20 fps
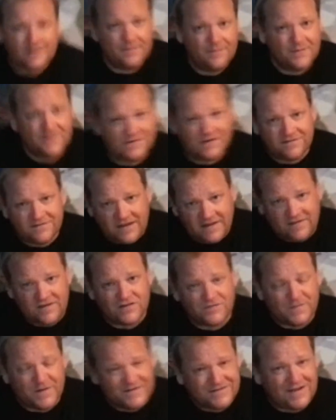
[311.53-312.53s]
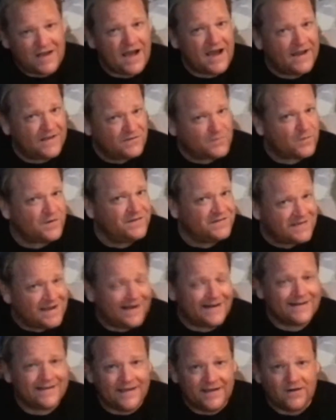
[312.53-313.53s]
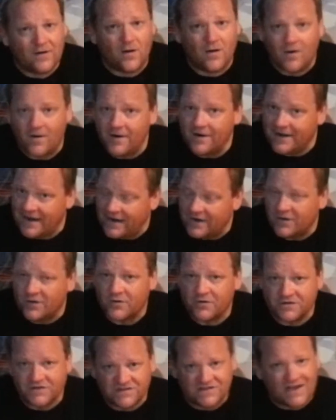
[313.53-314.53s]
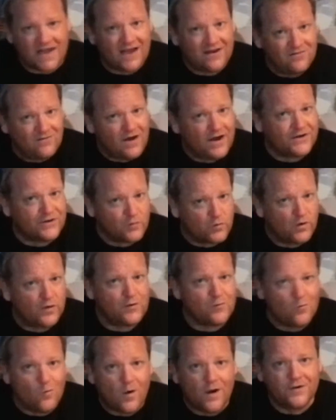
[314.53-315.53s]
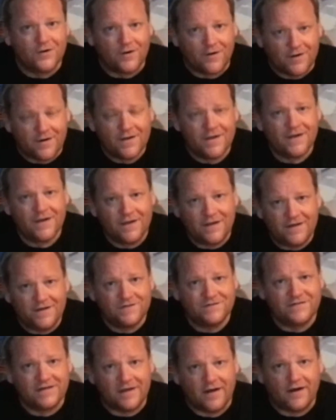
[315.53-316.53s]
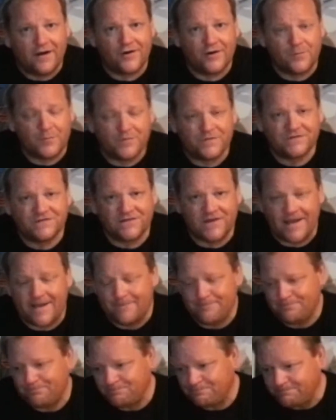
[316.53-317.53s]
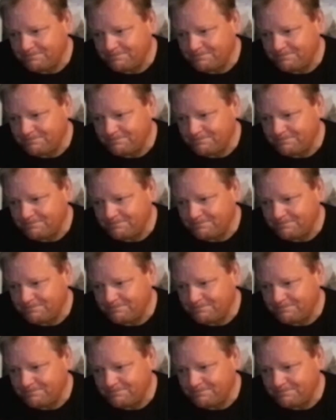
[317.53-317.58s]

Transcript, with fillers: It seems like there's been times where he's gotten hit hard and had to go to the sideline. You really wonder, is he 100%?